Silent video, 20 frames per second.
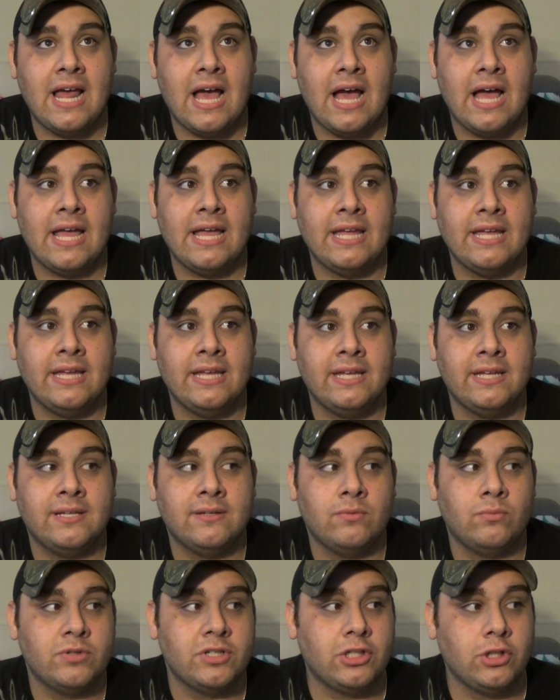I
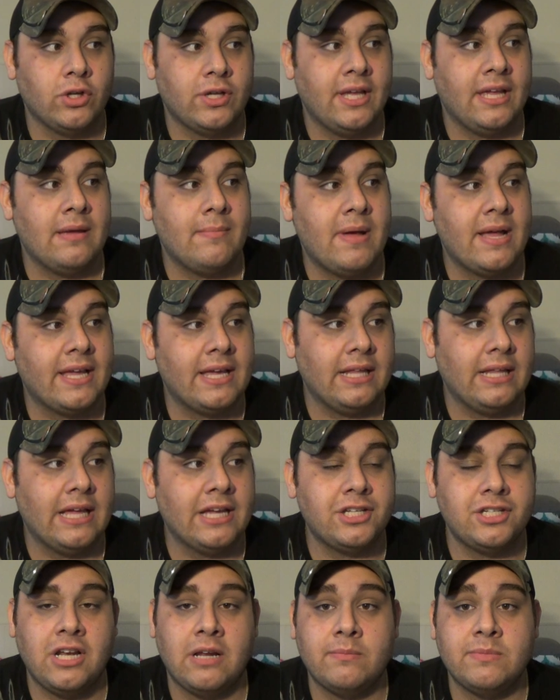was looking at my
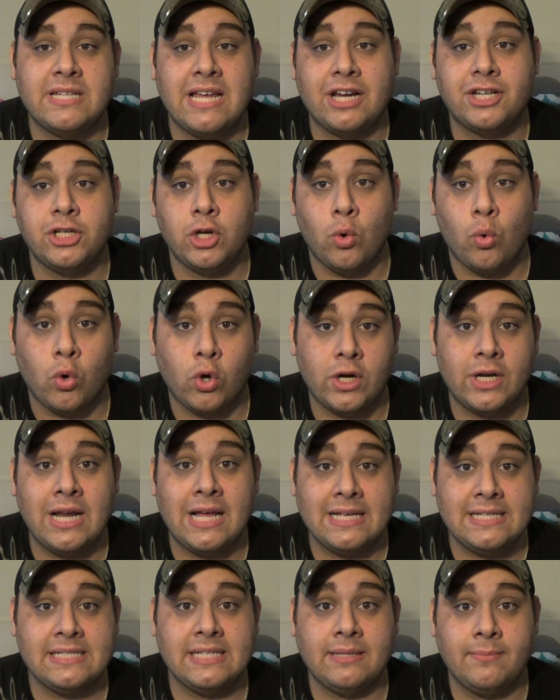collection. I was actually
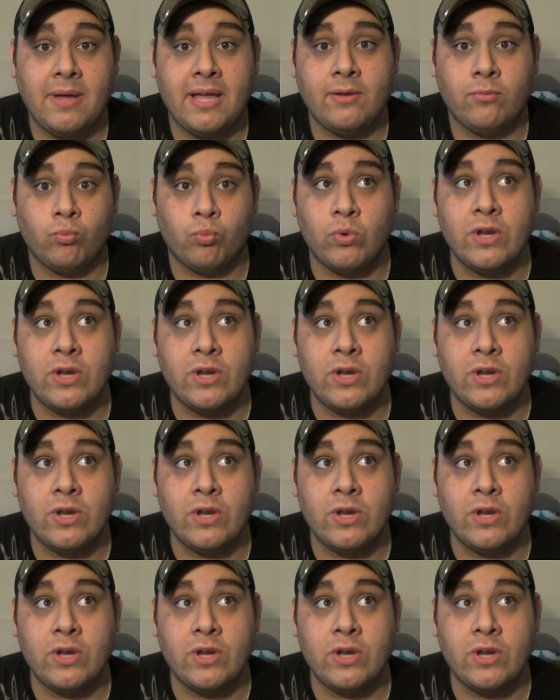reorganizing my